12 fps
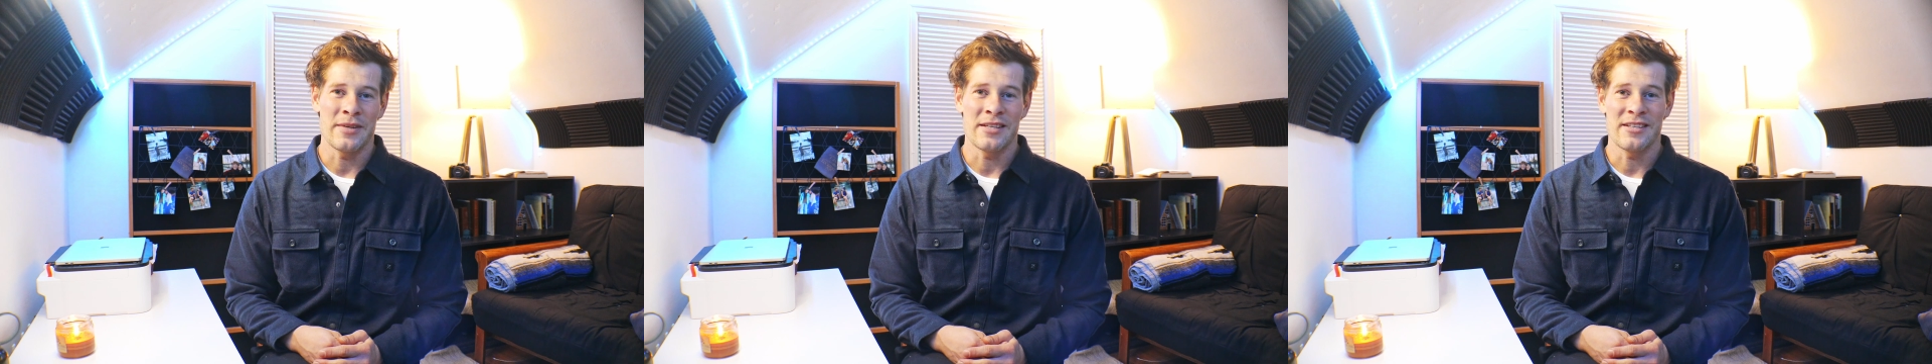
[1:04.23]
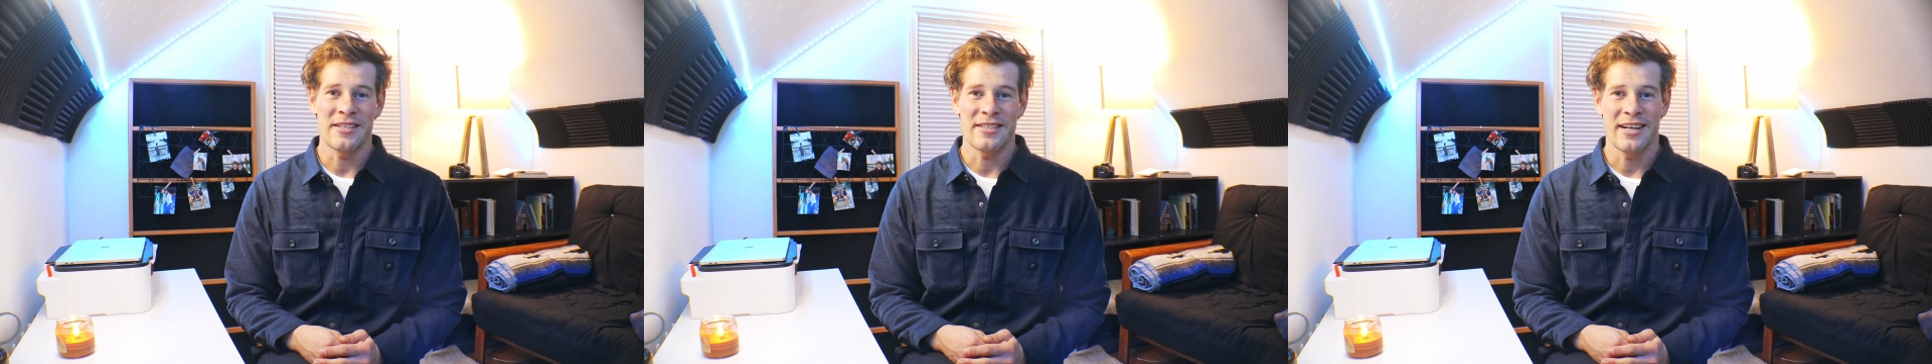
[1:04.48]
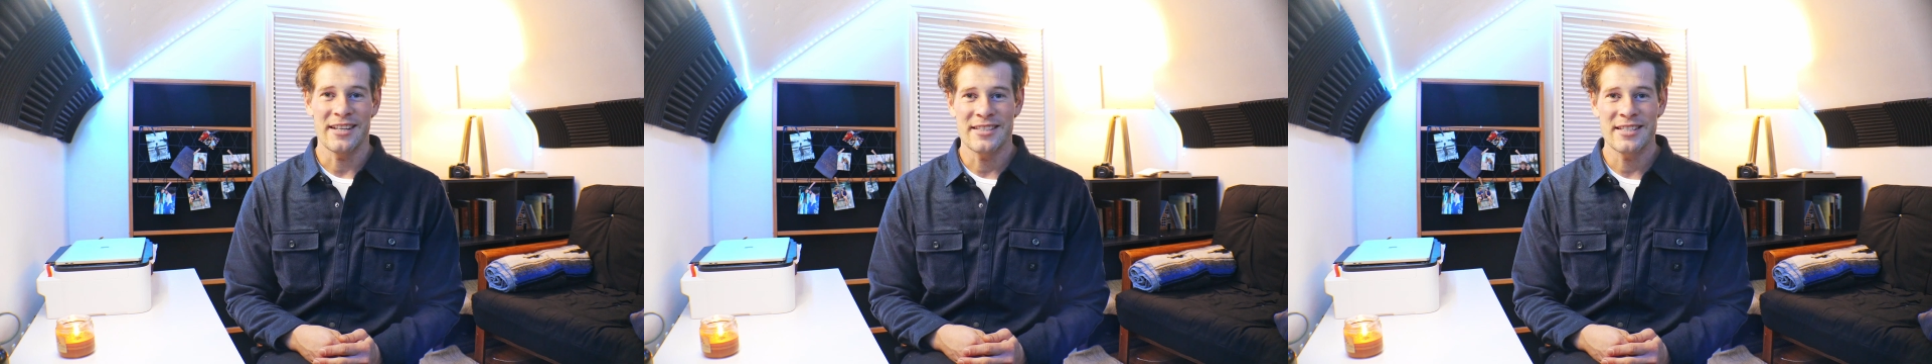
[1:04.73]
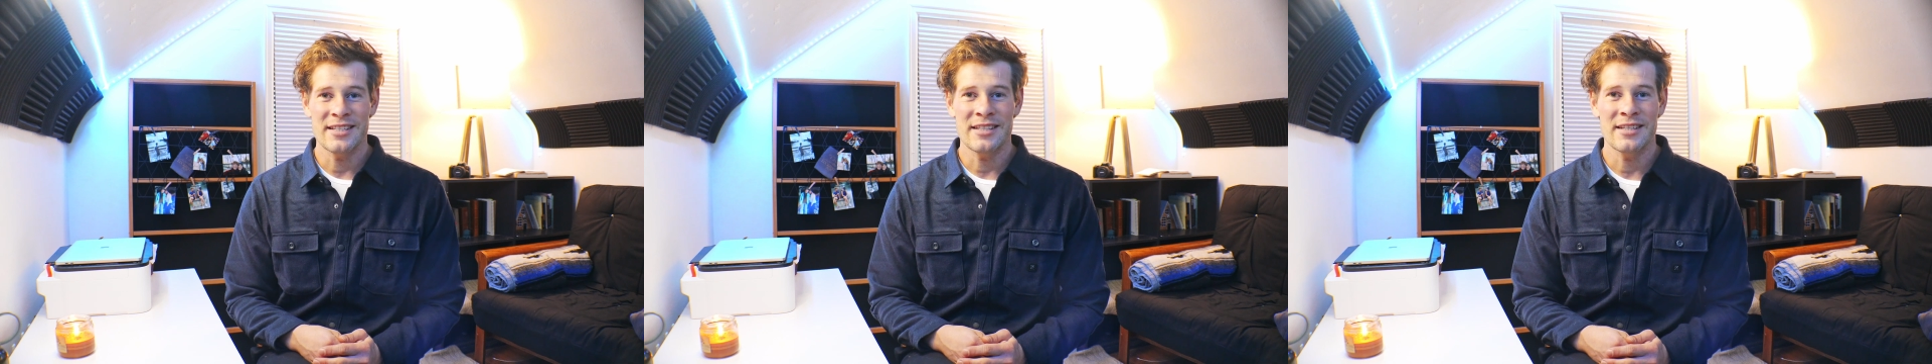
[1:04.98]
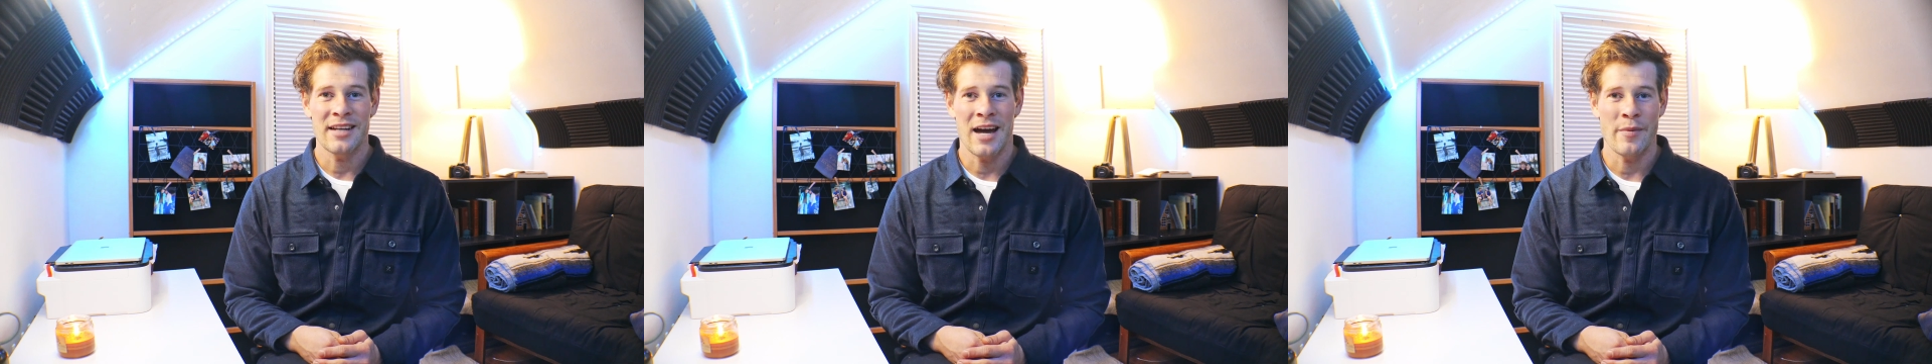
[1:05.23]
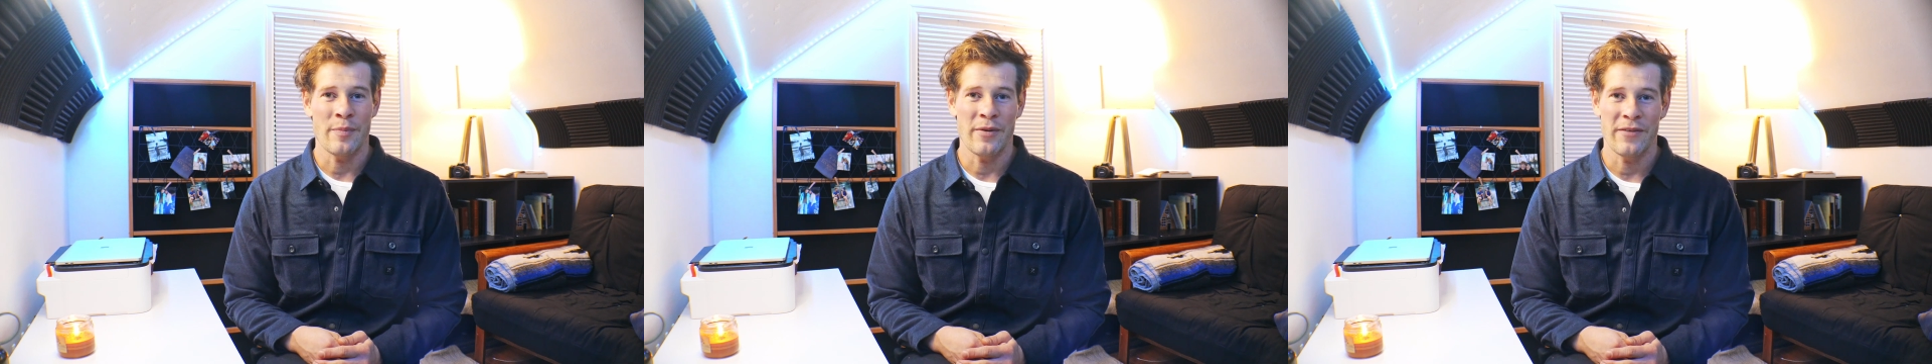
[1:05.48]
is Hudson.
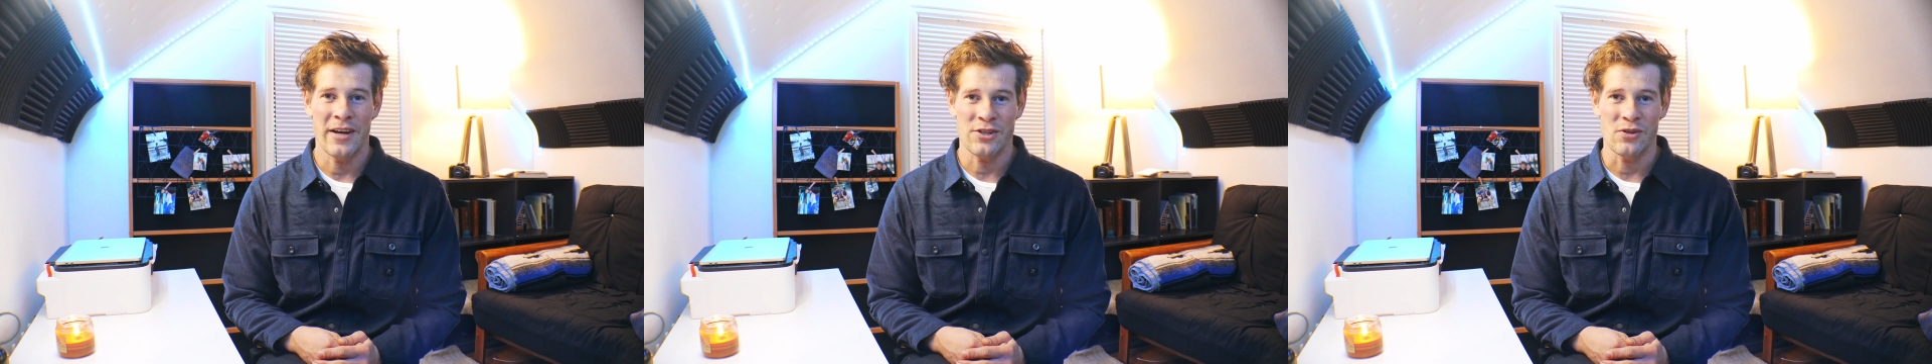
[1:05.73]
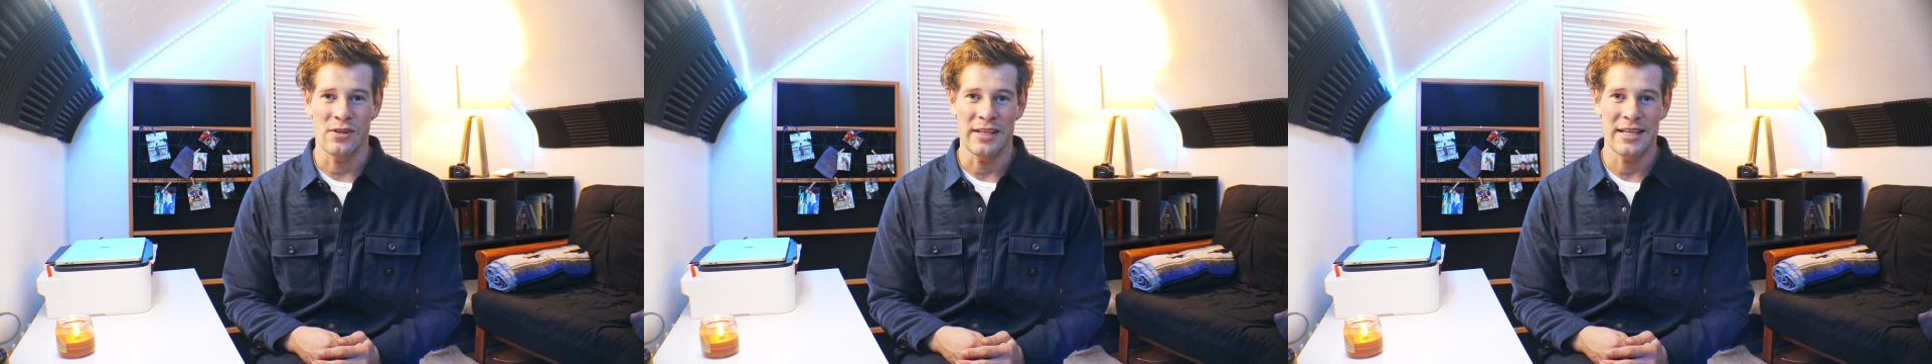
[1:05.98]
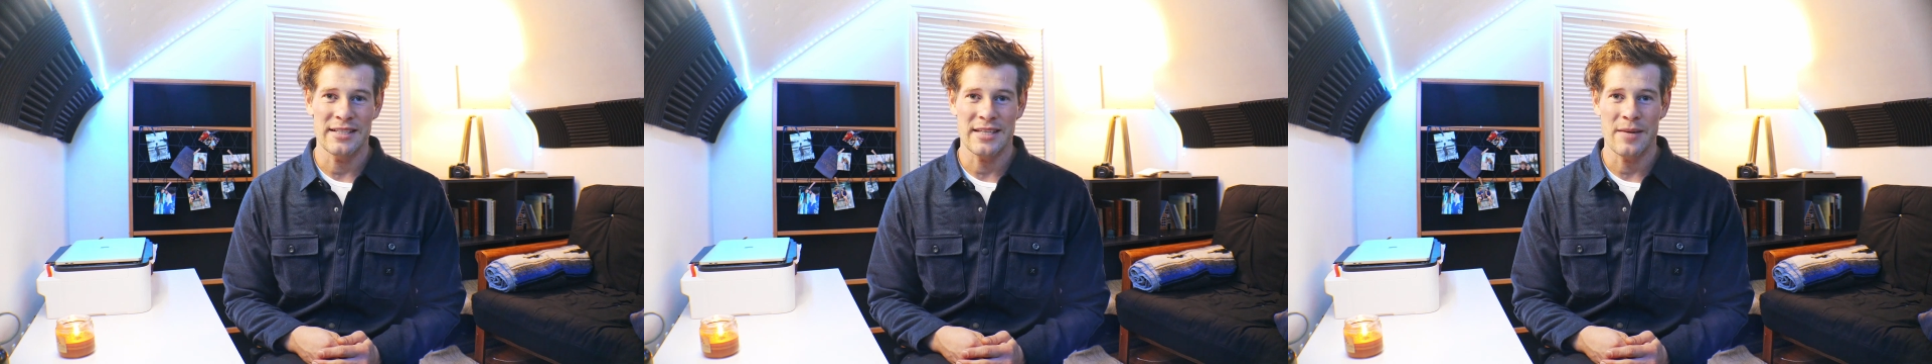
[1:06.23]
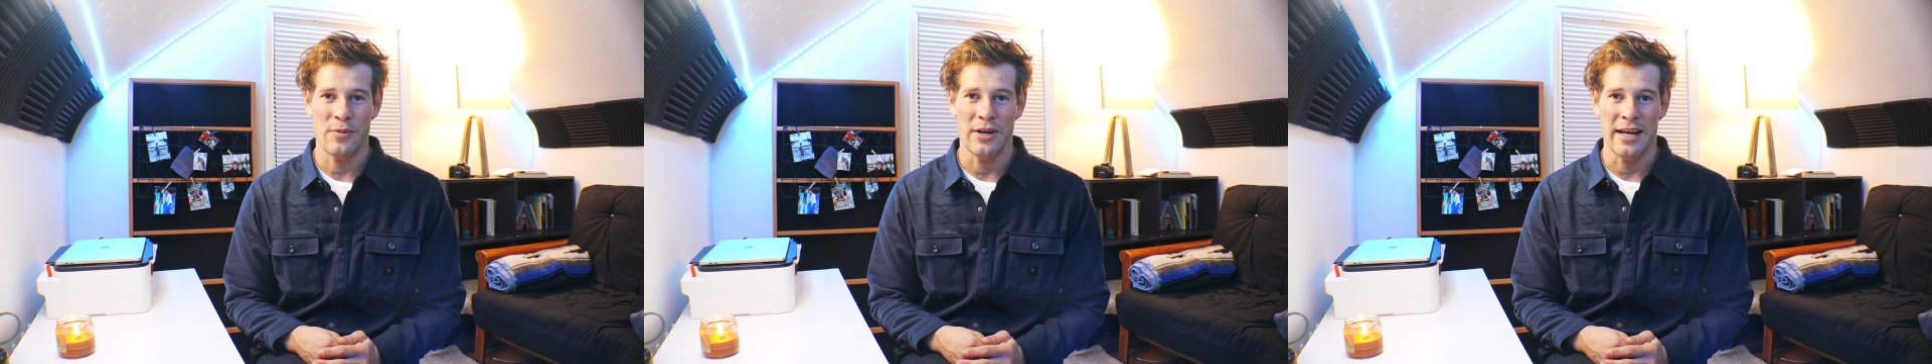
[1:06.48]
I'm a professional landscaper